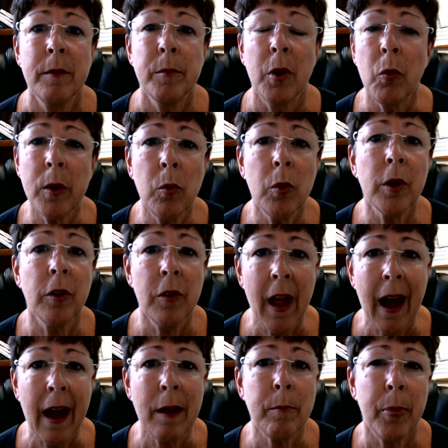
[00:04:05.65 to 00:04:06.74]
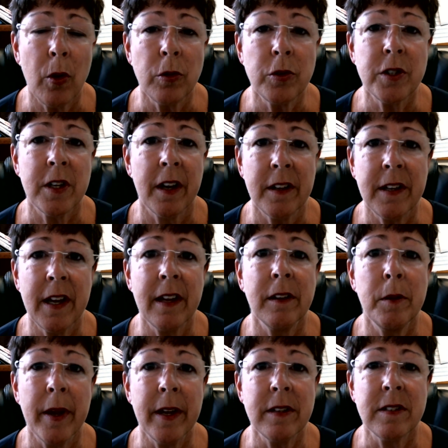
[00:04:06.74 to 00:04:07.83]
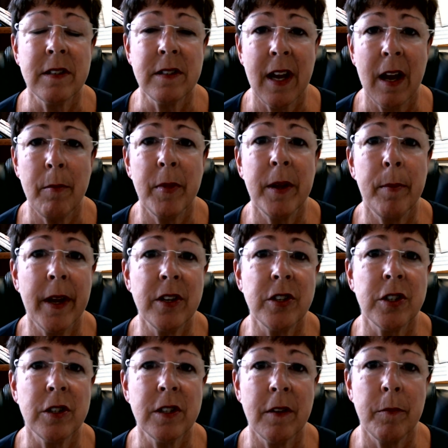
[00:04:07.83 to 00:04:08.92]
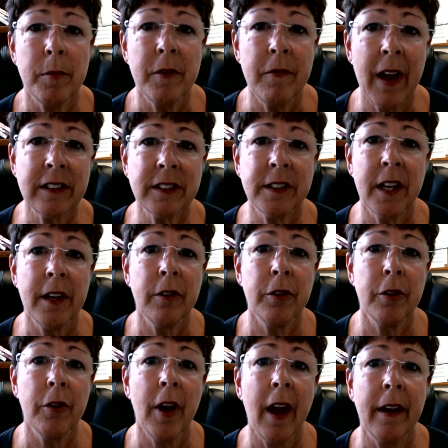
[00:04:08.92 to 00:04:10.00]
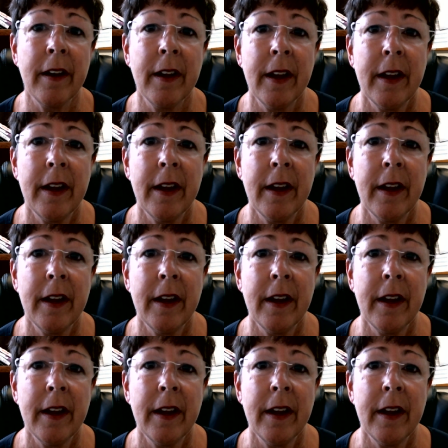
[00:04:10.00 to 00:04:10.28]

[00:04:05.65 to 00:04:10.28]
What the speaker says: but we will not post on a daily basis how many patients have been vaccinated or not.